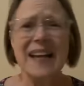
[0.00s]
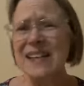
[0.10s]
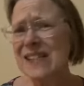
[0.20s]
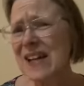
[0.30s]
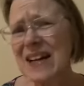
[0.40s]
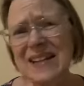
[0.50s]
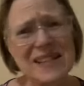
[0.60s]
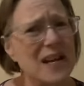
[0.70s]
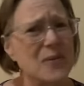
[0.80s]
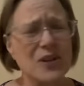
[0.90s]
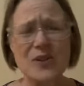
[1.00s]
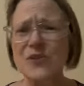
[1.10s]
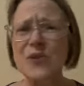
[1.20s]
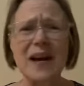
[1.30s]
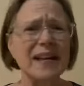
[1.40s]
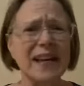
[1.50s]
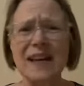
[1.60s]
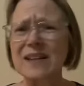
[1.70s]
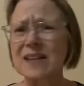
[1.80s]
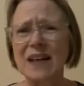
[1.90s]
It's not a day where you're trying to
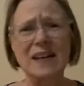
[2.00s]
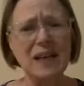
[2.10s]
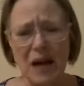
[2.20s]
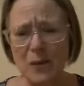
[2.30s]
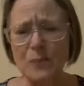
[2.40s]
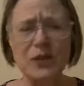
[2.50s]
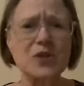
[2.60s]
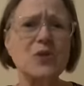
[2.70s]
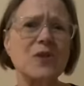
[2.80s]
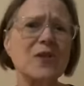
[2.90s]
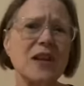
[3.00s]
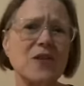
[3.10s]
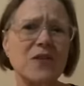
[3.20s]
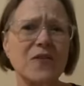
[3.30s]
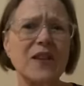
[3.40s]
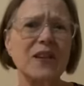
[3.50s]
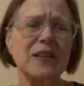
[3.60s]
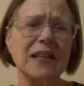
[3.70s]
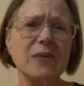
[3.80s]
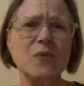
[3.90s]
get a lot accomplished or that you're
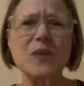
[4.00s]
feeling